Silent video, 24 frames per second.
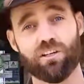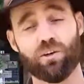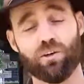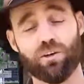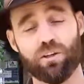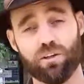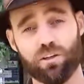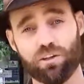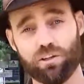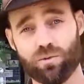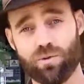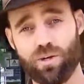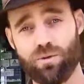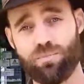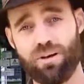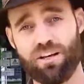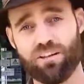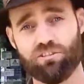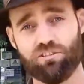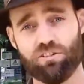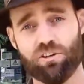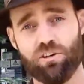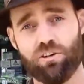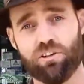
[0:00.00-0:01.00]
going all the way
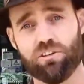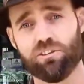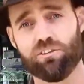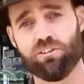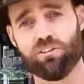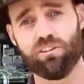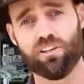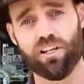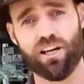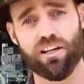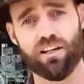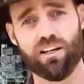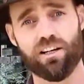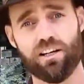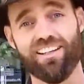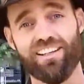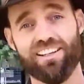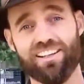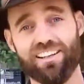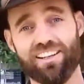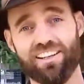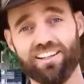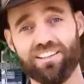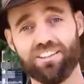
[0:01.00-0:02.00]
back to Henri Dunant.
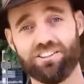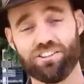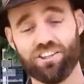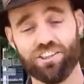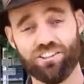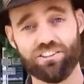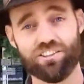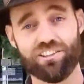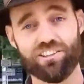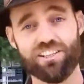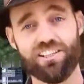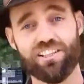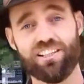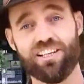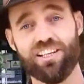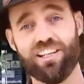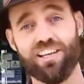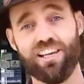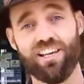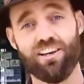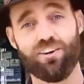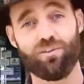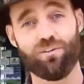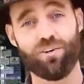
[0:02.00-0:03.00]
And generally,
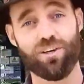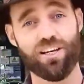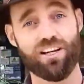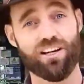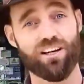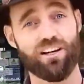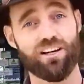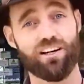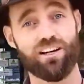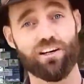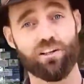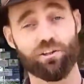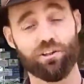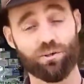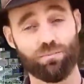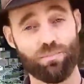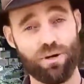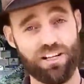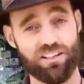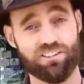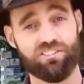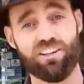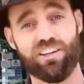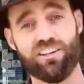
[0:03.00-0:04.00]
we are
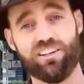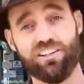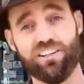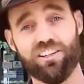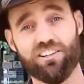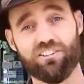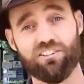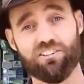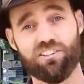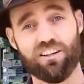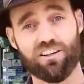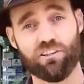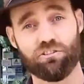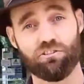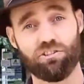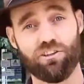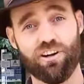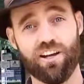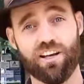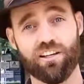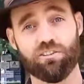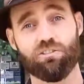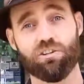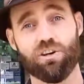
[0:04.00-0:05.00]
humanitarians that are
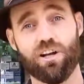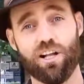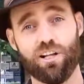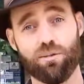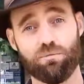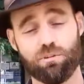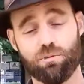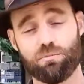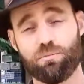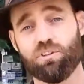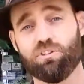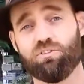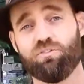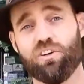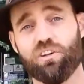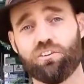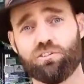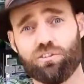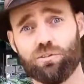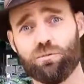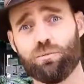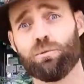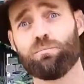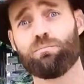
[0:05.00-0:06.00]
trying to help the most
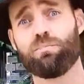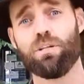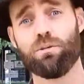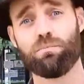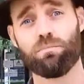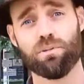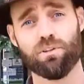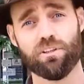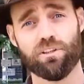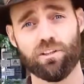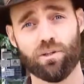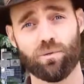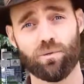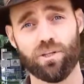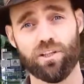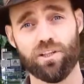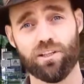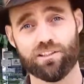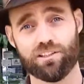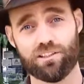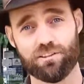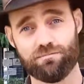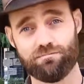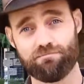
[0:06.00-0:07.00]
vulnerable people in the
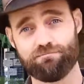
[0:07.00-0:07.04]
world.